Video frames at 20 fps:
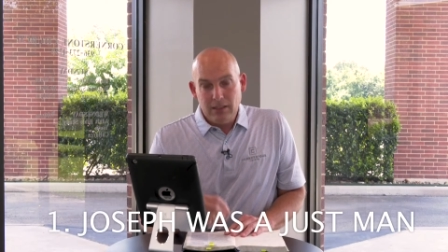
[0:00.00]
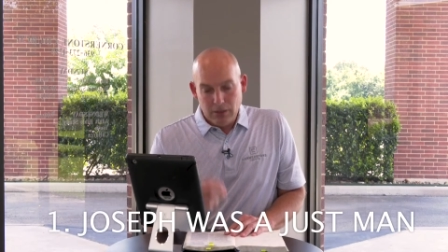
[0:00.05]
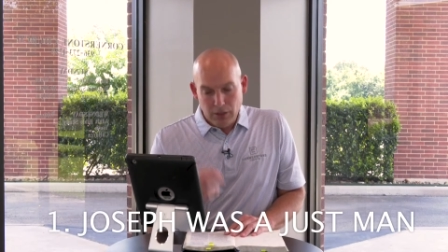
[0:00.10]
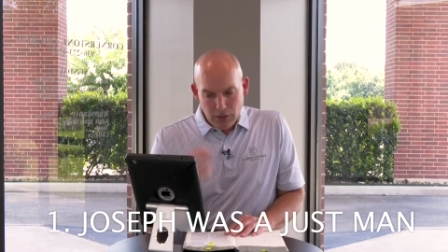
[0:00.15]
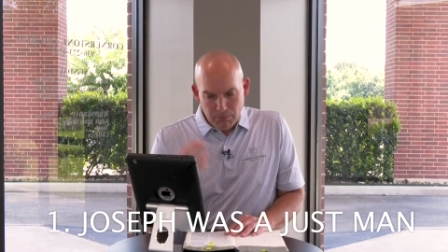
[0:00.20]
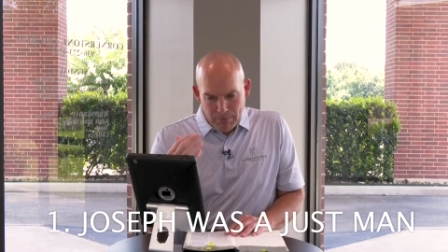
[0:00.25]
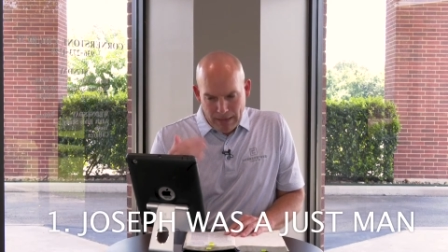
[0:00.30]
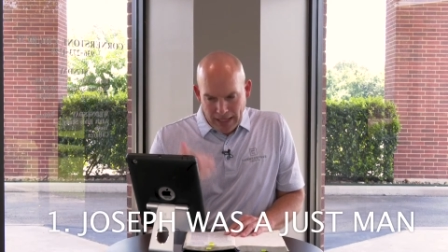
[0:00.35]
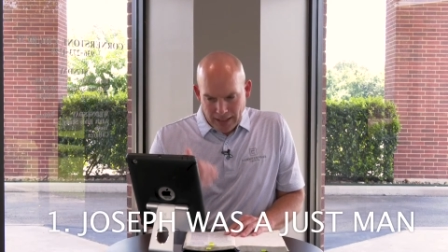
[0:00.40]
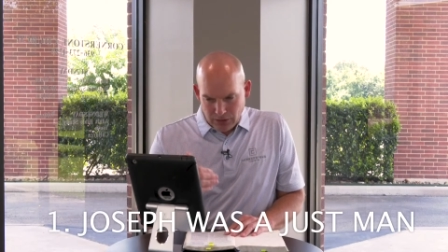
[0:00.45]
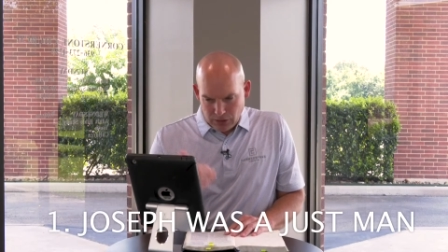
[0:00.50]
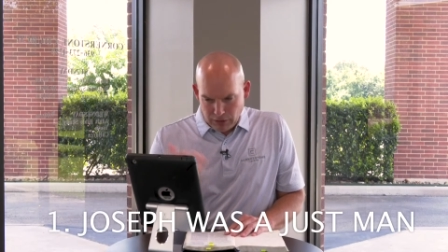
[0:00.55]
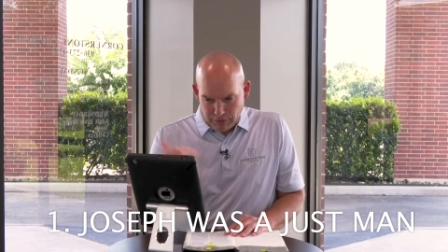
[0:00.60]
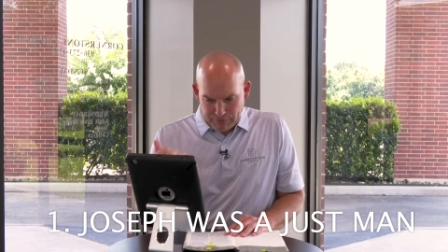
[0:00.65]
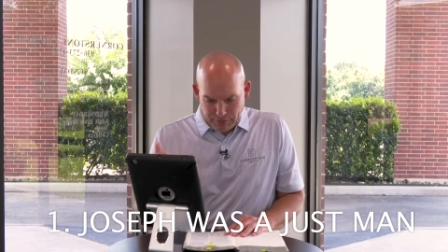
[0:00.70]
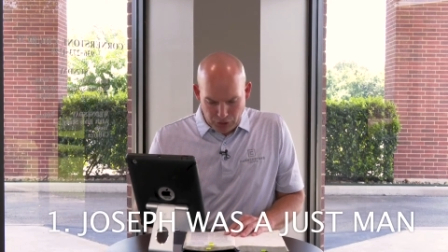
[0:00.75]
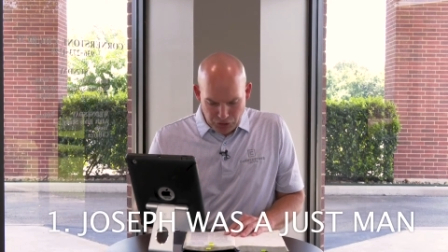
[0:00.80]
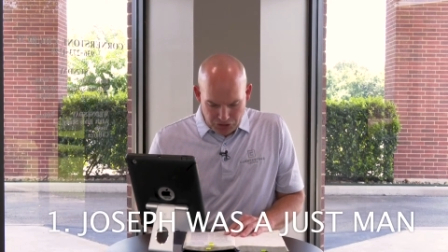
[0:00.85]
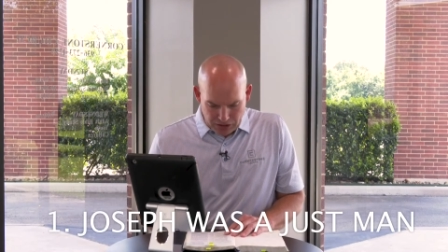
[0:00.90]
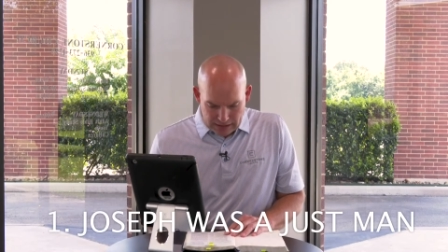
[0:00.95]
Look back to
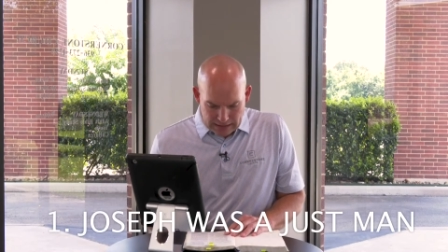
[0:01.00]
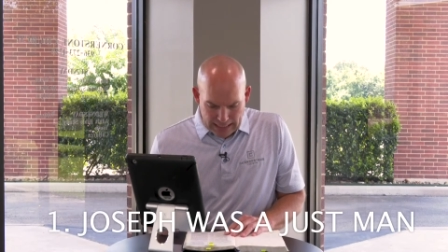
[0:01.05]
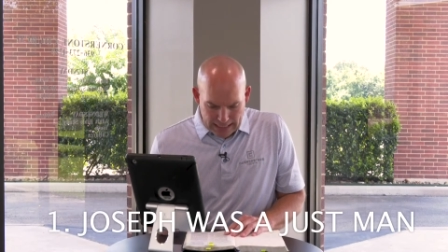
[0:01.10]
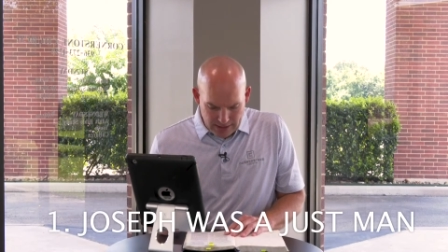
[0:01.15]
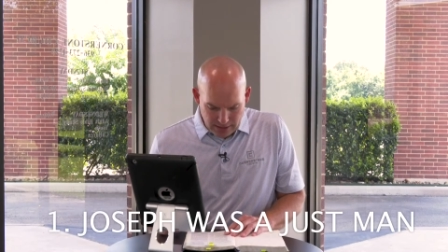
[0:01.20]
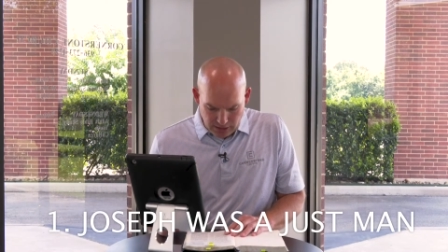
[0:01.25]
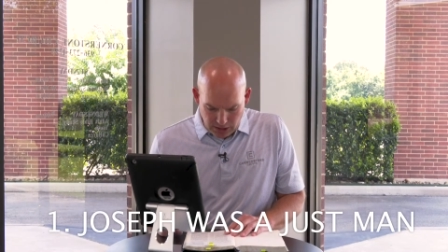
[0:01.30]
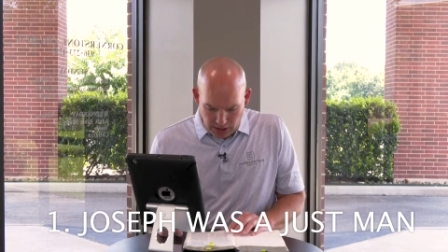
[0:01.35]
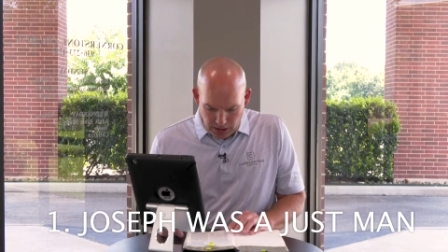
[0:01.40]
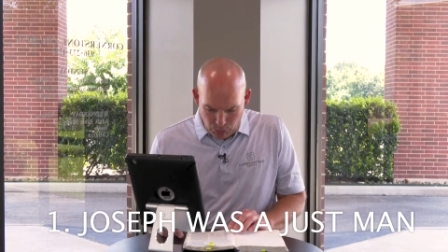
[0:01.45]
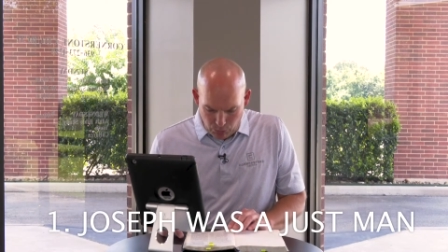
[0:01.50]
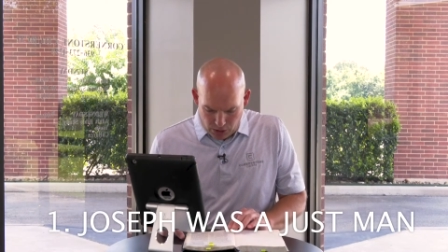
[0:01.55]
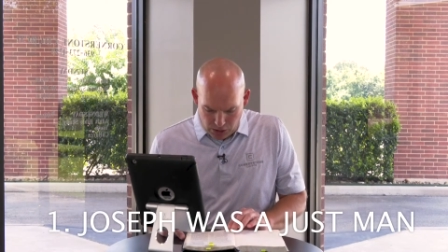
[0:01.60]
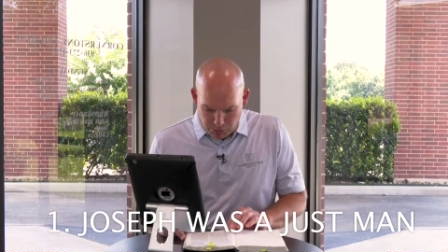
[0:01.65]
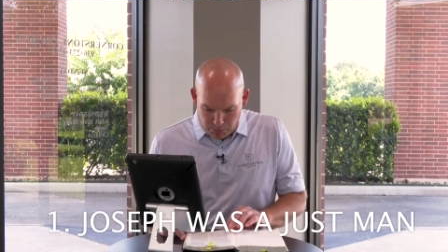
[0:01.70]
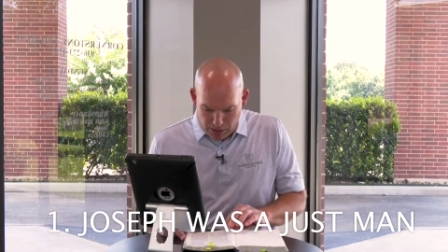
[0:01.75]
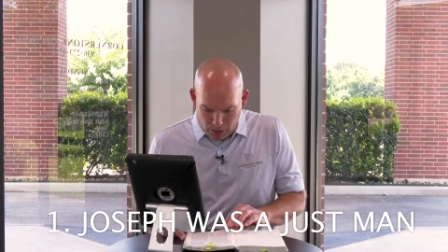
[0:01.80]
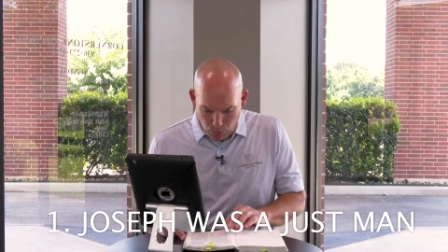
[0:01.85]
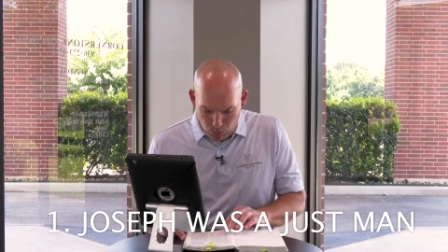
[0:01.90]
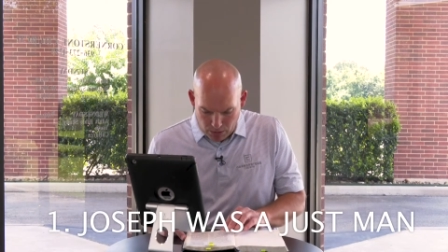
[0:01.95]
verse 19
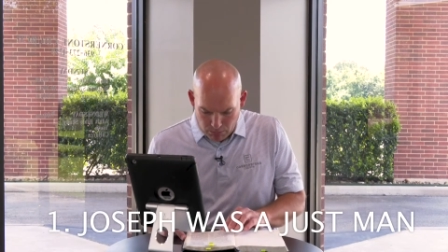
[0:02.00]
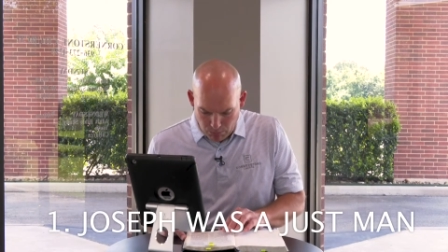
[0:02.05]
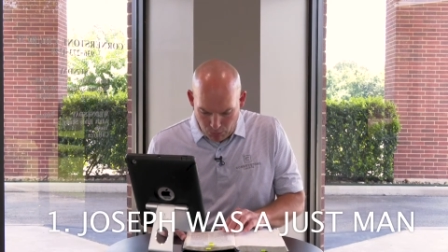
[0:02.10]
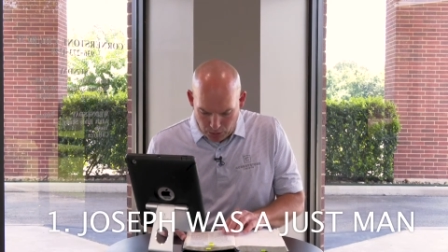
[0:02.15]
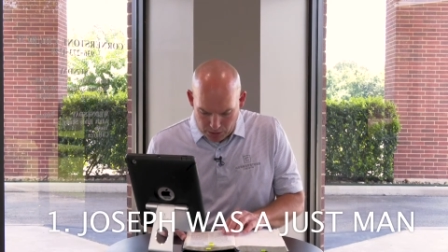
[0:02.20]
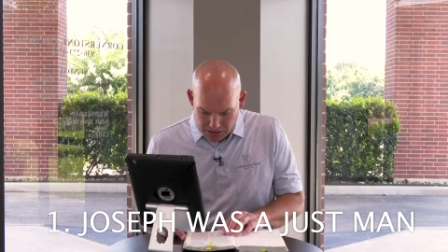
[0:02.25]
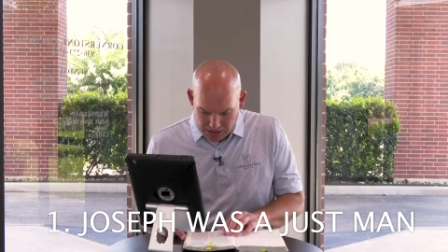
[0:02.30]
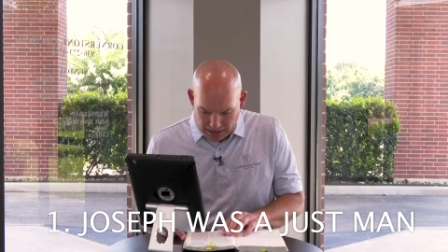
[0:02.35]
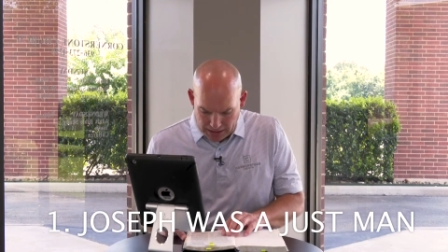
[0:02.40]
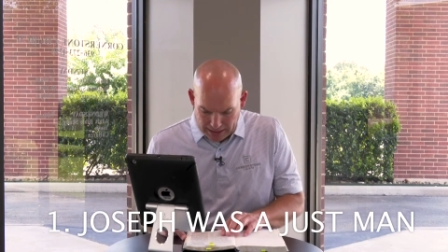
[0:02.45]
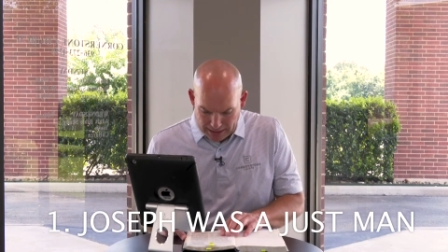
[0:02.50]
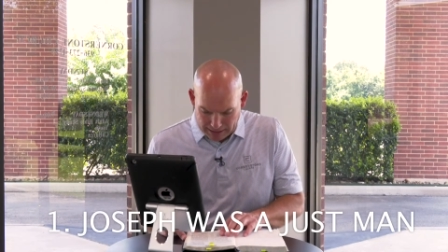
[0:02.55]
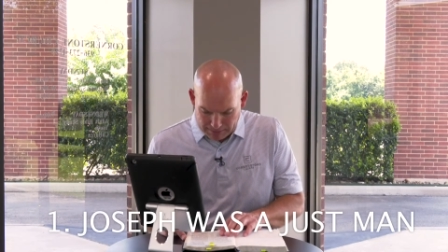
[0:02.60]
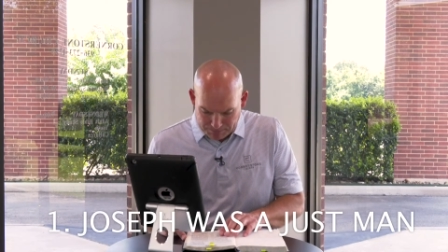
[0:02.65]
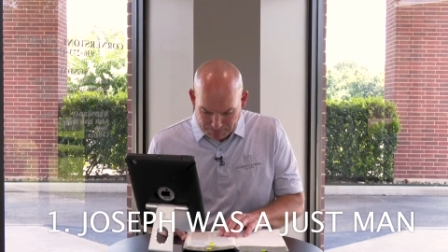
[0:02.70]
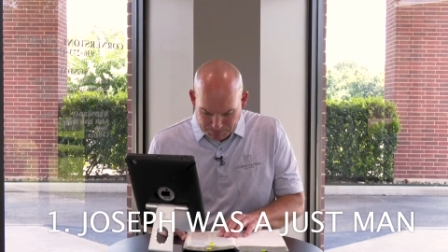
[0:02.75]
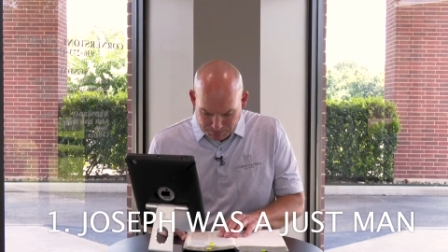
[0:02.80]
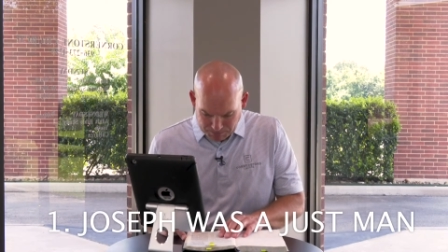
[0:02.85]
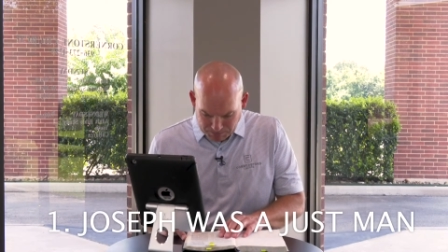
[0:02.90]
with me one more time.